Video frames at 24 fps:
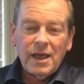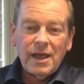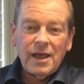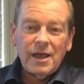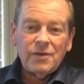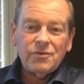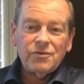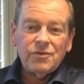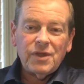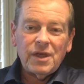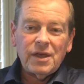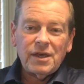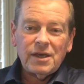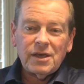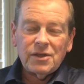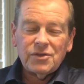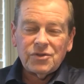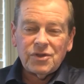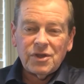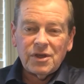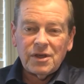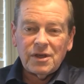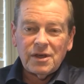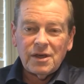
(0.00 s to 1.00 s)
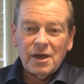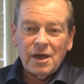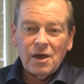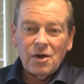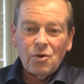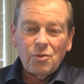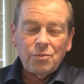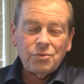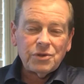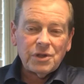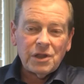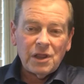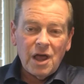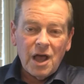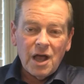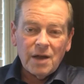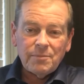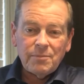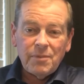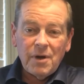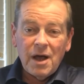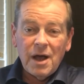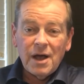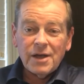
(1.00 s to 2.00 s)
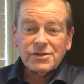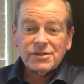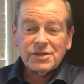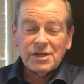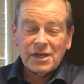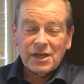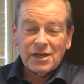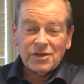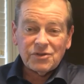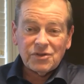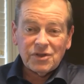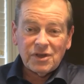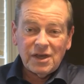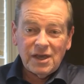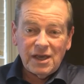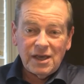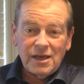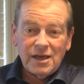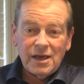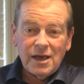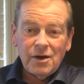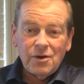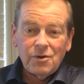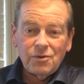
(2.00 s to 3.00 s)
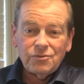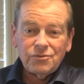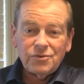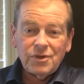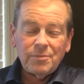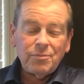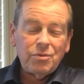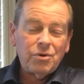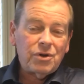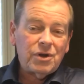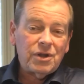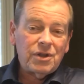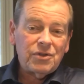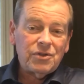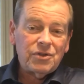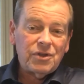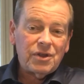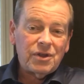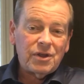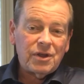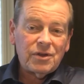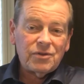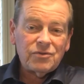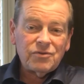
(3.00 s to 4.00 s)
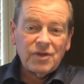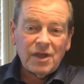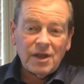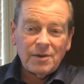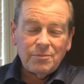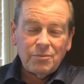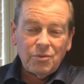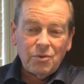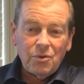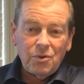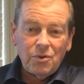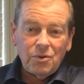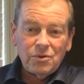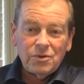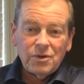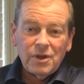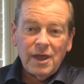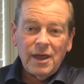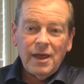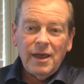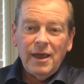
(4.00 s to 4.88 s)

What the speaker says: and they get the open the lockbox, they get the key out, they put it in the deadbolt,